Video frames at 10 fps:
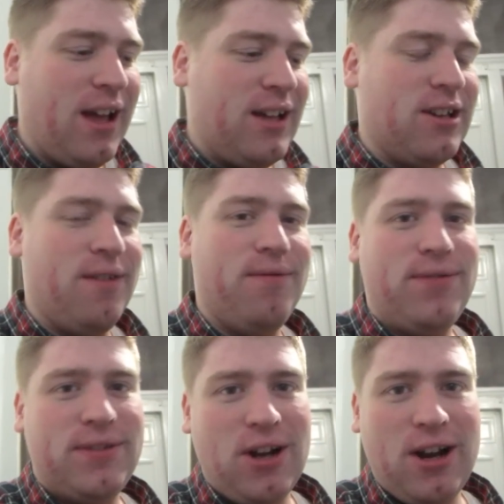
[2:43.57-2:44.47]
so
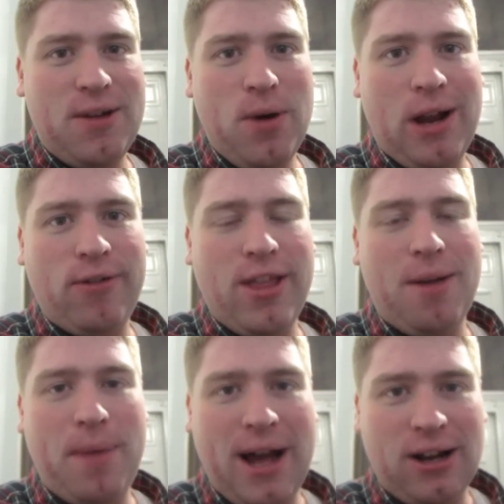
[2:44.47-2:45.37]
I'm slowly working through
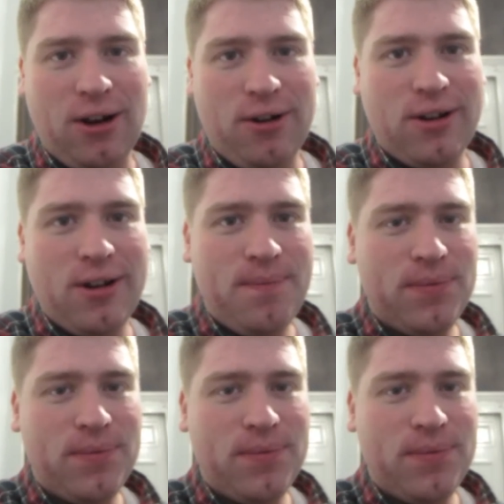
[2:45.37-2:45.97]
that backlog.